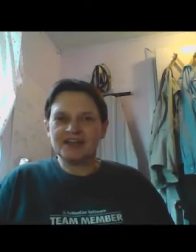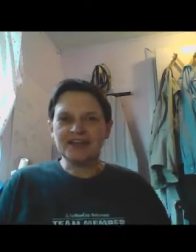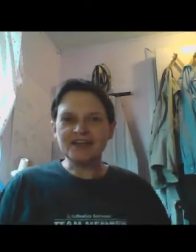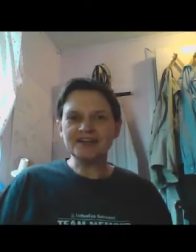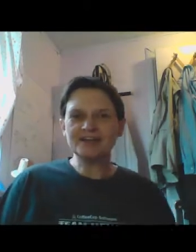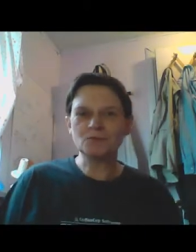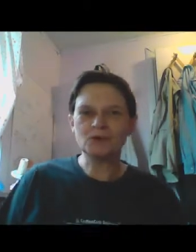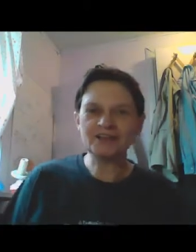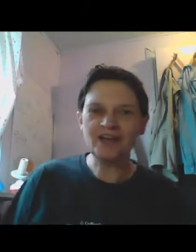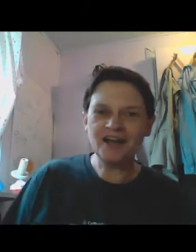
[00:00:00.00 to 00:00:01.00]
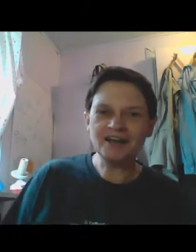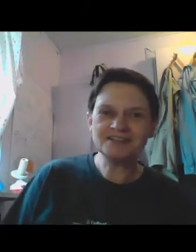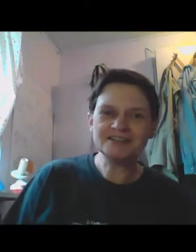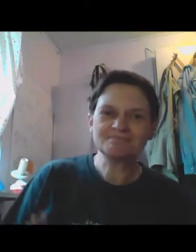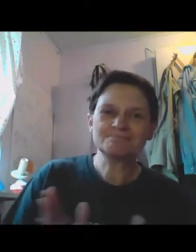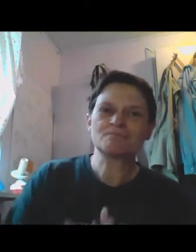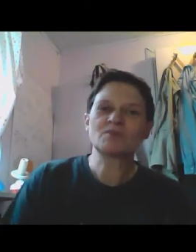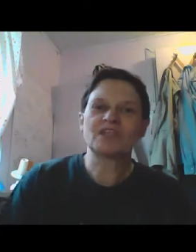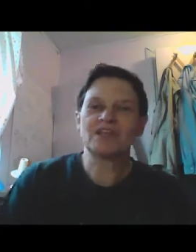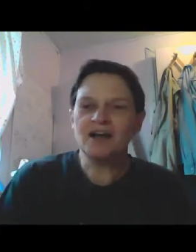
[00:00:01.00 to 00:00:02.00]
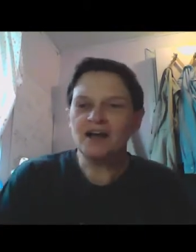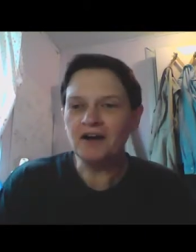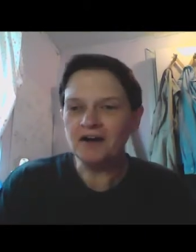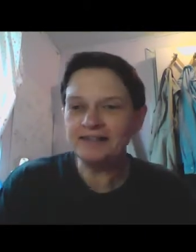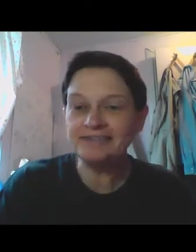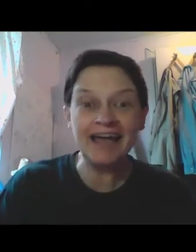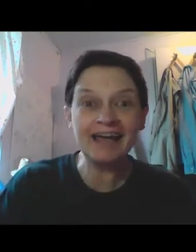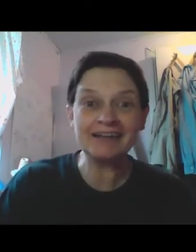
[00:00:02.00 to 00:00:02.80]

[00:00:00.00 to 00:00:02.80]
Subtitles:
Hey, good morning, guys. Yeah,